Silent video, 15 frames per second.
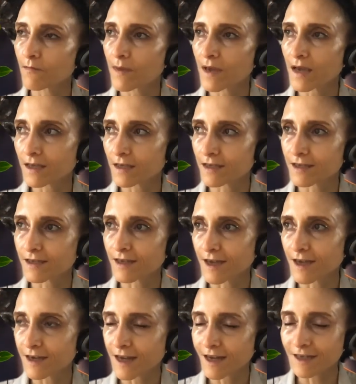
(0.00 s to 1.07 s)
mixed
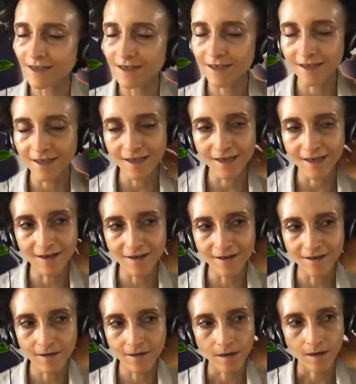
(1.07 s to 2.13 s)
identity,
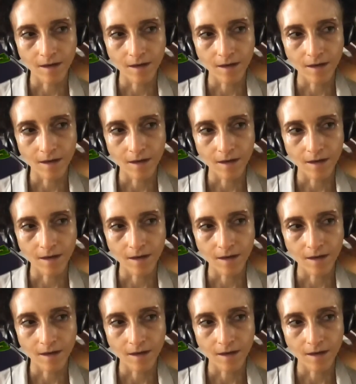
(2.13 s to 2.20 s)
and